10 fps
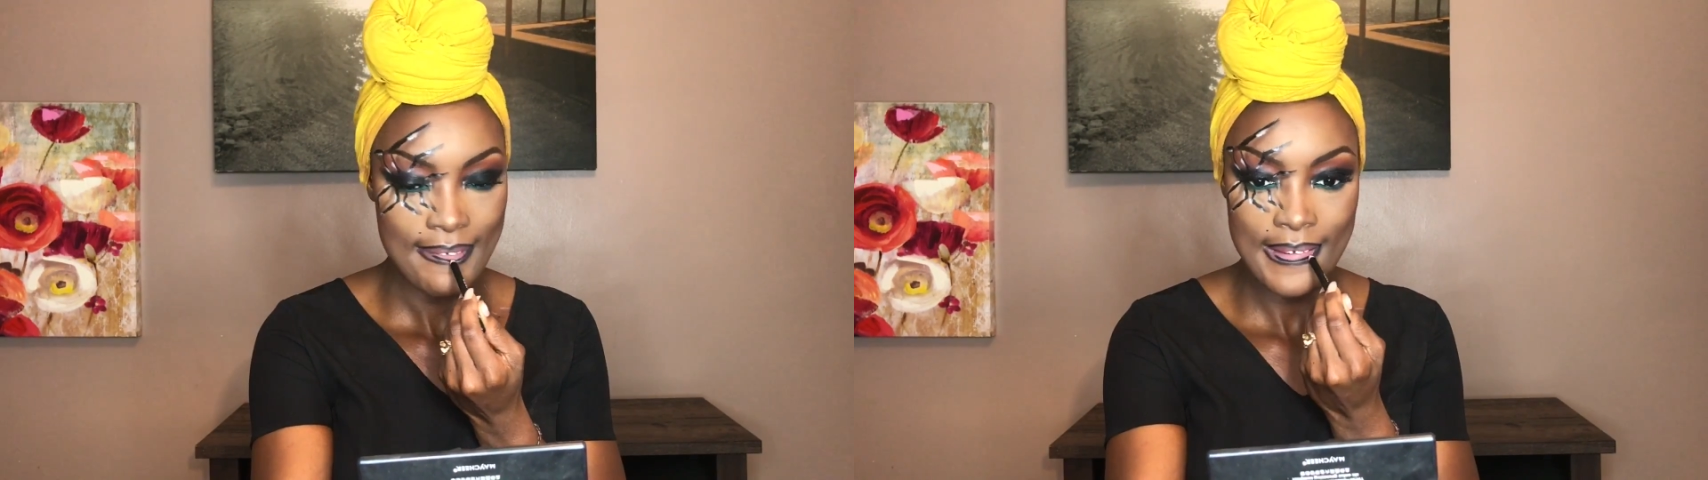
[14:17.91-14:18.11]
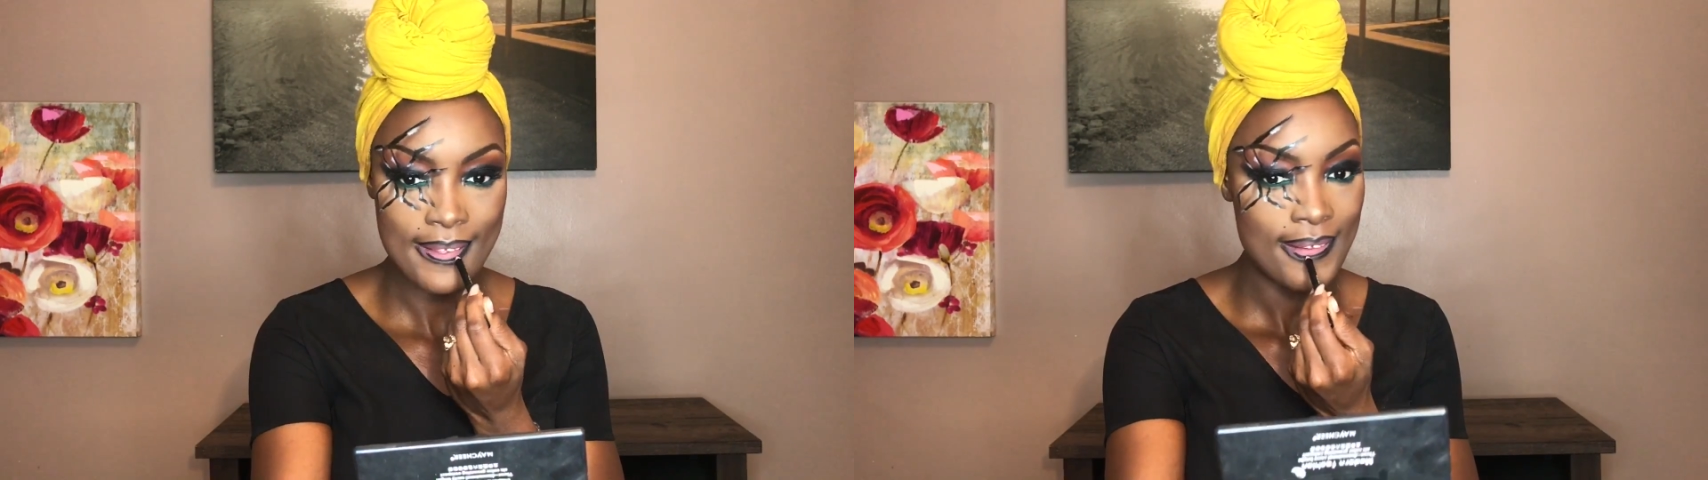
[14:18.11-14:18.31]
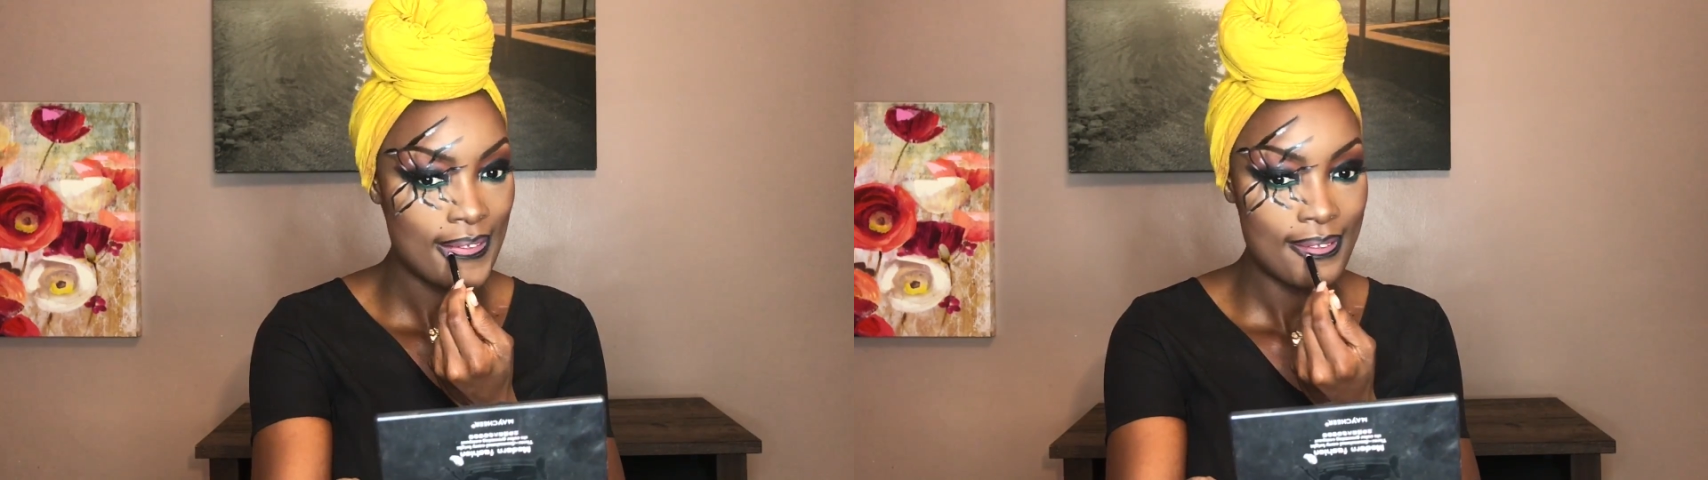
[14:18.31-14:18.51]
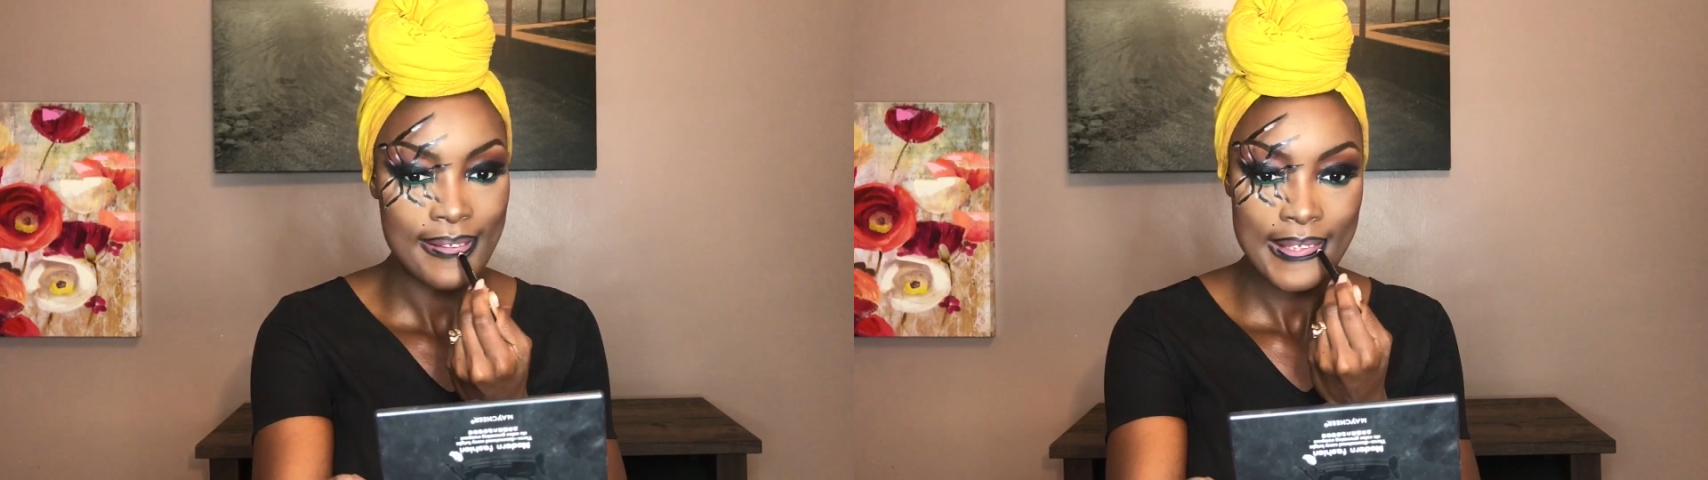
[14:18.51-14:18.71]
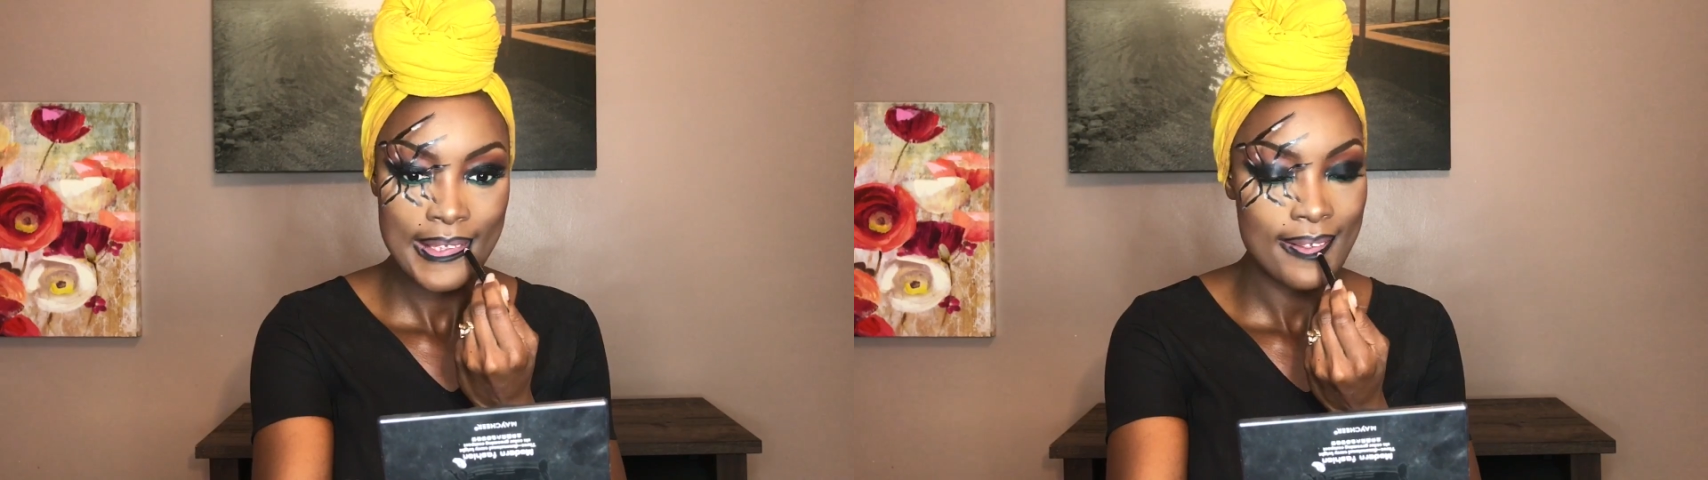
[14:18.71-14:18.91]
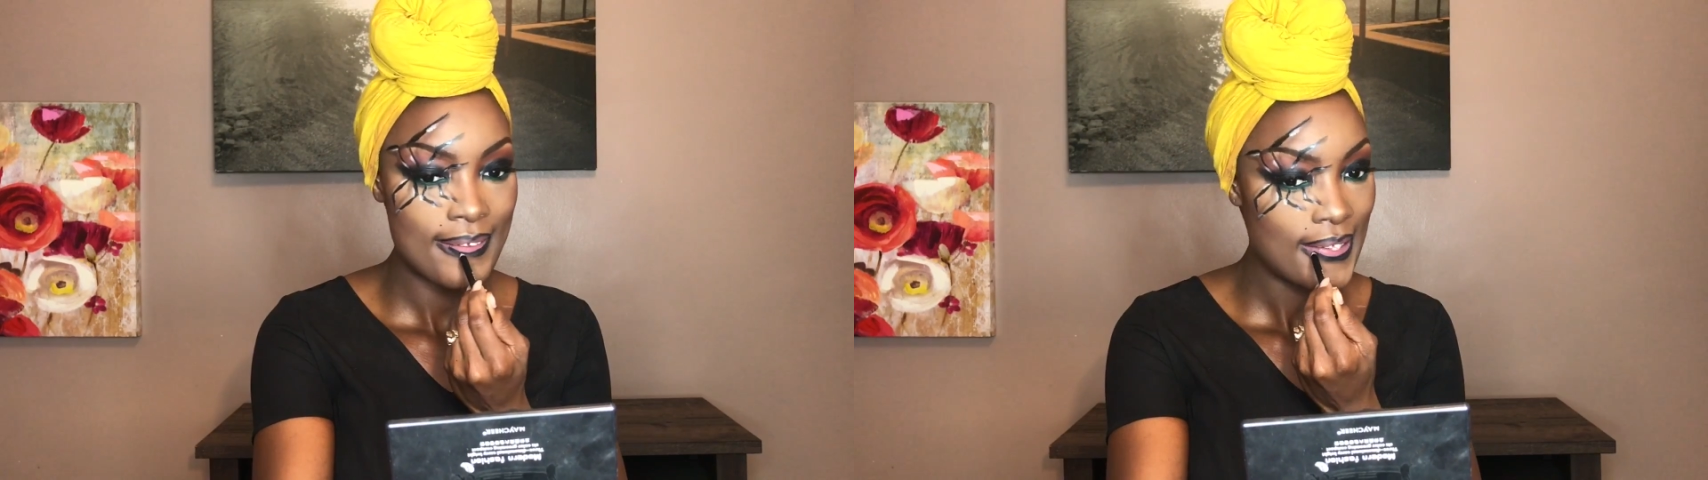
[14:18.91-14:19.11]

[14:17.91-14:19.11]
Anyway, so now we're